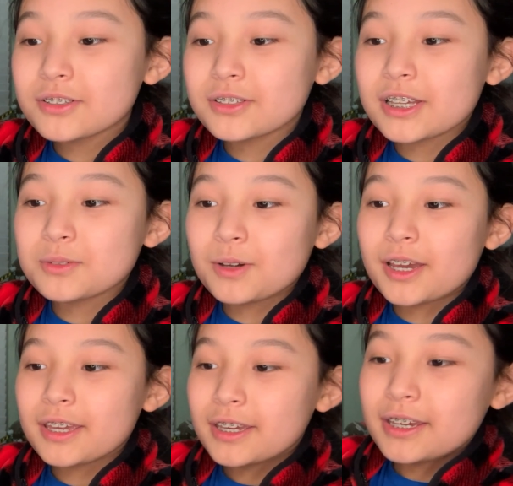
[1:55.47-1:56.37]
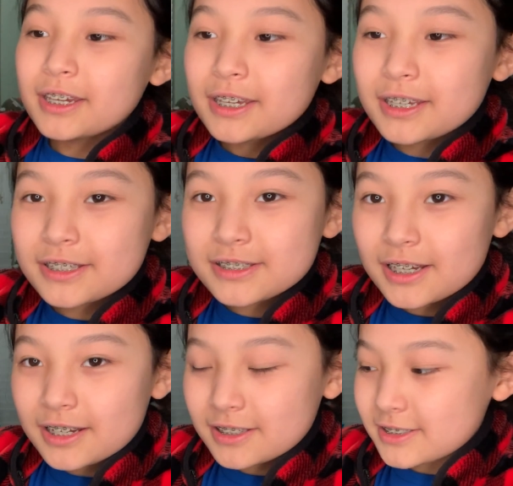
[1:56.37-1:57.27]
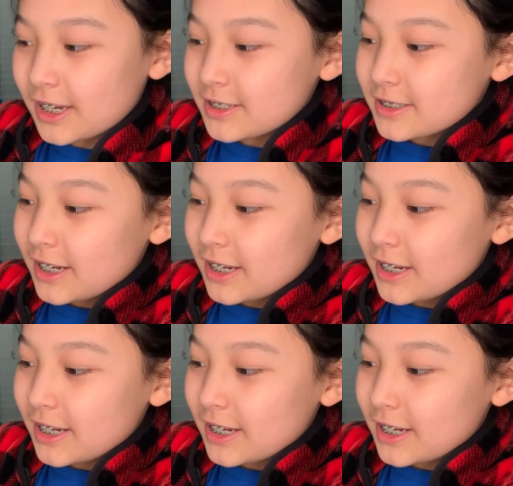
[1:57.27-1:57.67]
so that's why he's a cassette.